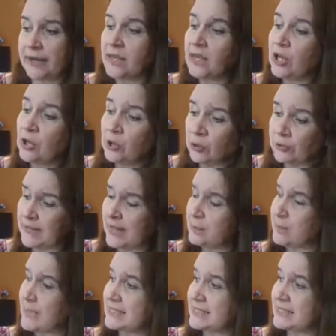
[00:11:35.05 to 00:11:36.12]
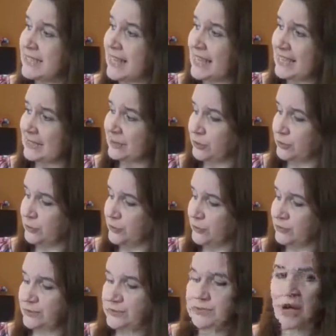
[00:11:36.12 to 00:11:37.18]
Who let my snake
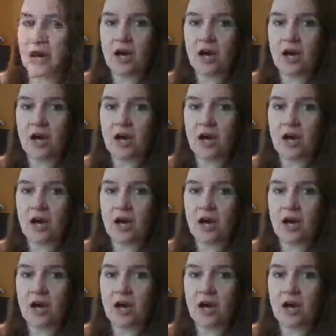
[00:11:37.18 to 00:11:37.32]
loose?